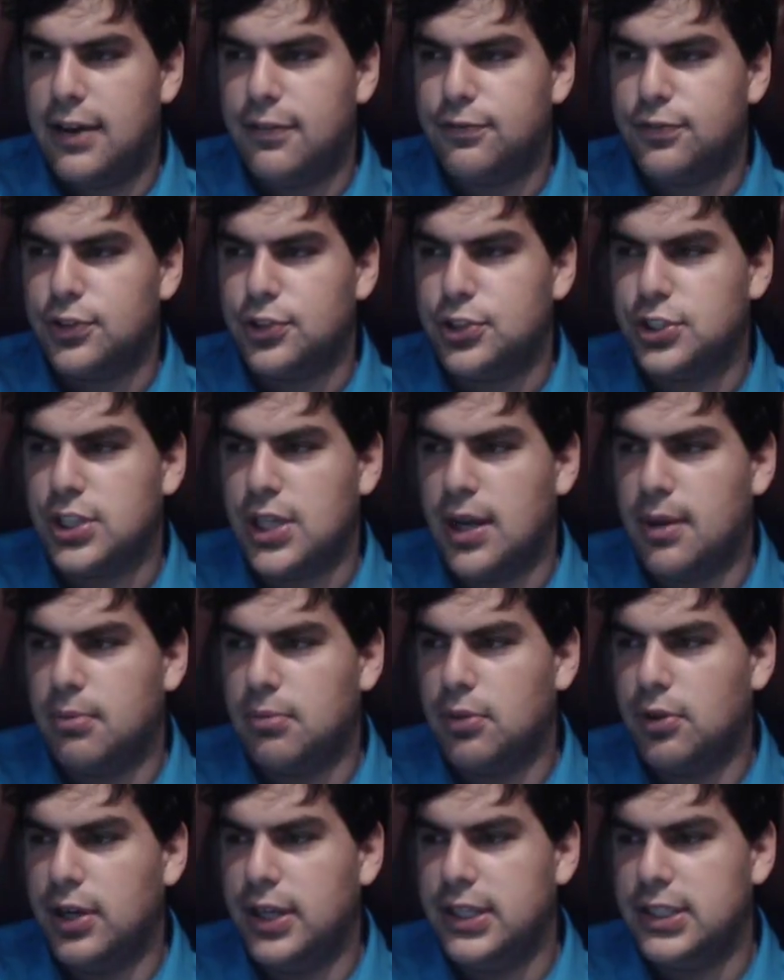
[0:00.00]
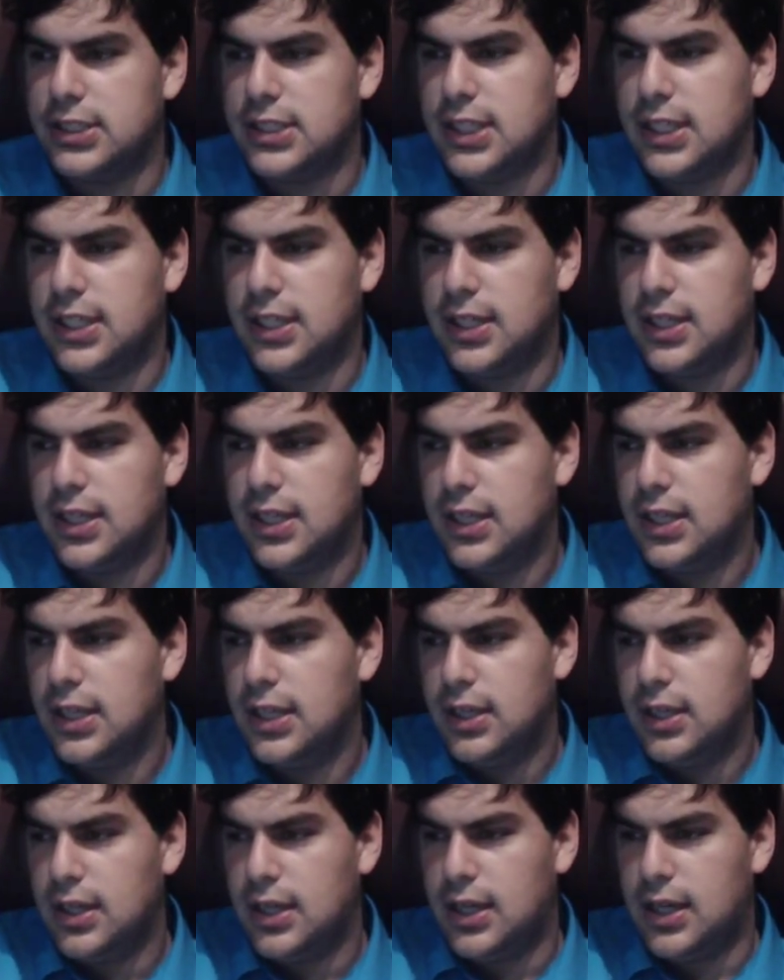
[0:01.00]
For some reason,
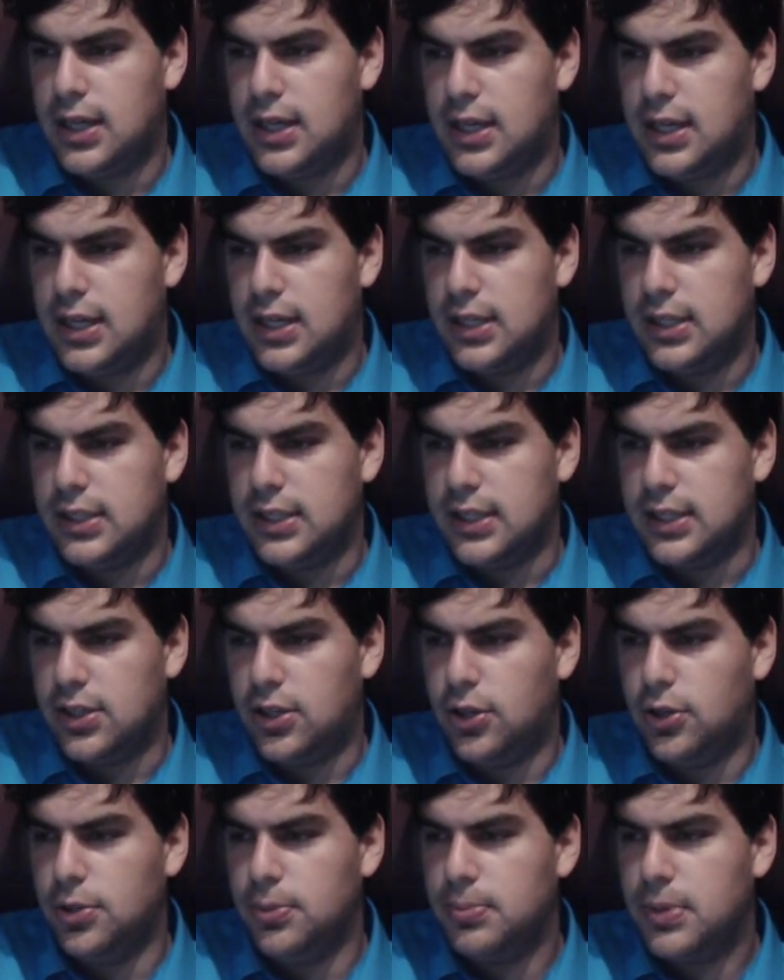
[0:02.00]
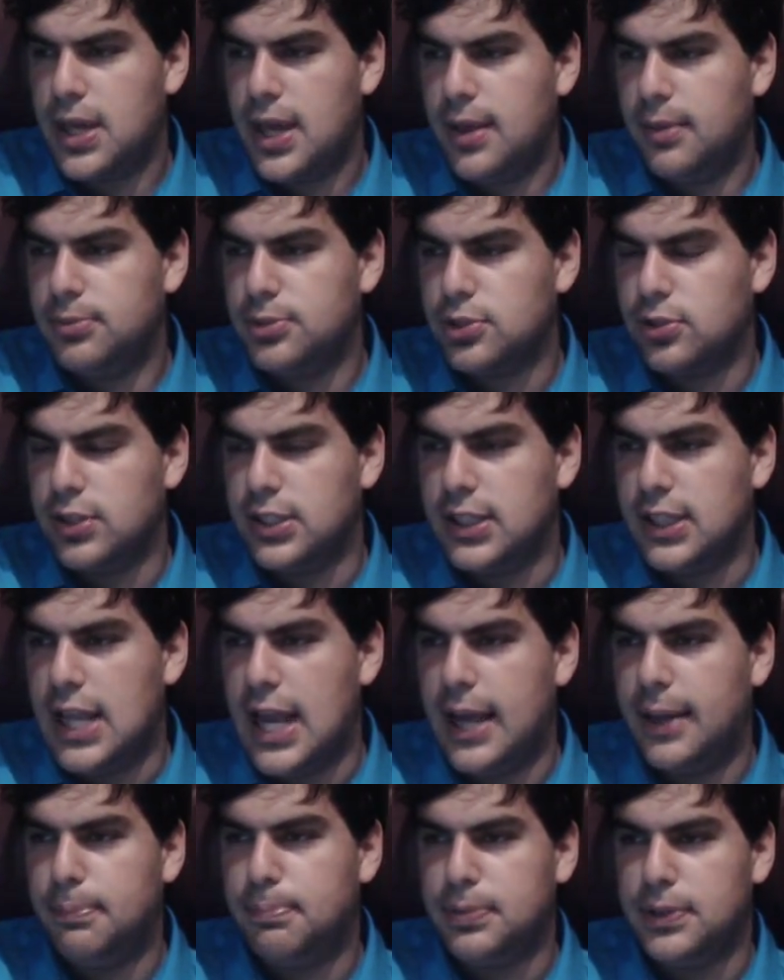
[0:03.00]
the home games are in
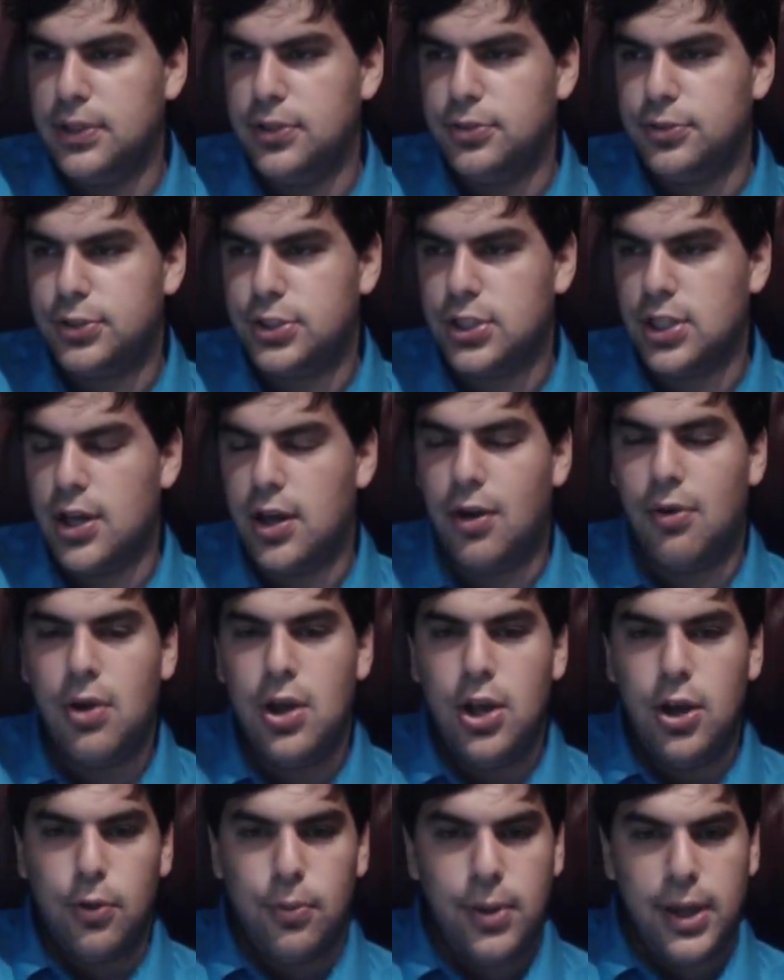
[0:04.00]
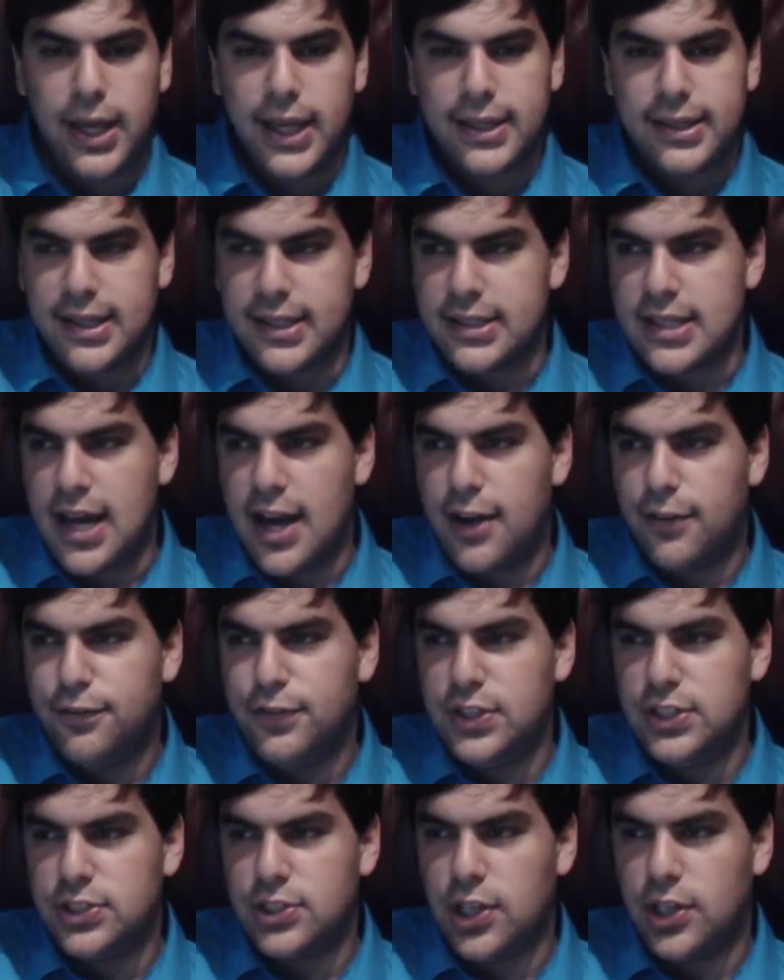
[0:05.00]
light blue. So we get the
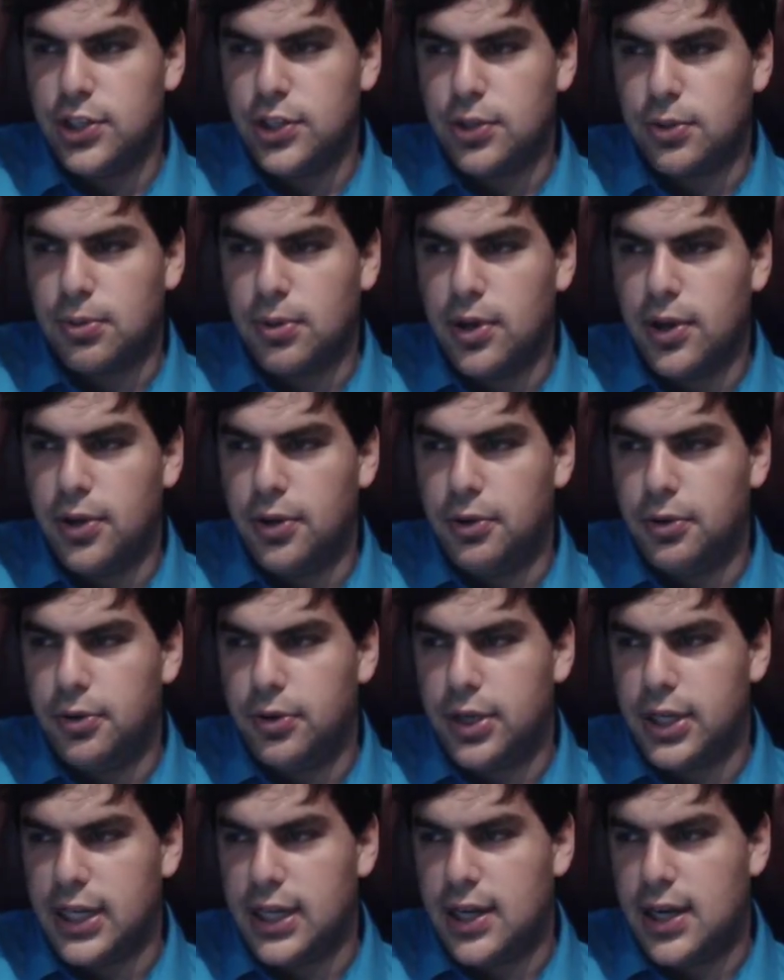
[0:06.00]
Dolphins on the road.